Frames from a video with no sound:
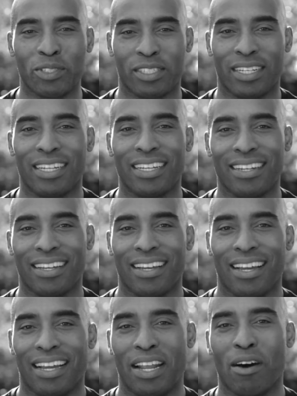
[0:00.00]
City
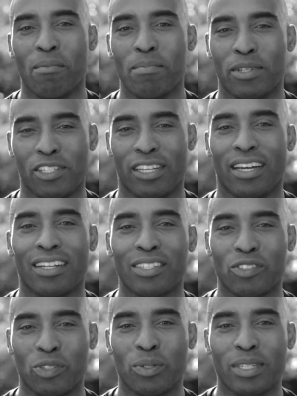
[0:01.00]
and help Michelle
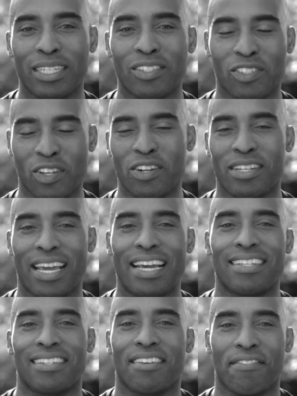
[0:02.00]
and Julian start
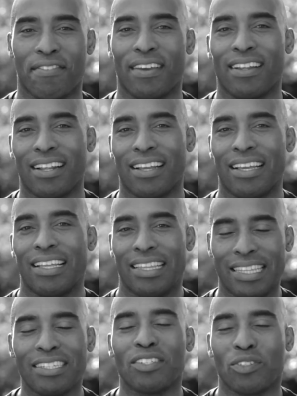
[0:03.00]
KC Fit,
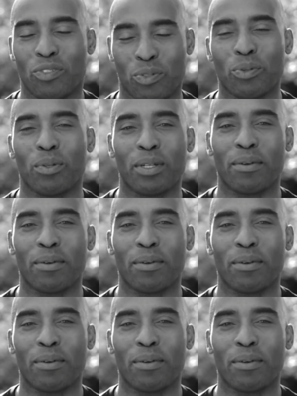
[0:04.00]
this is truly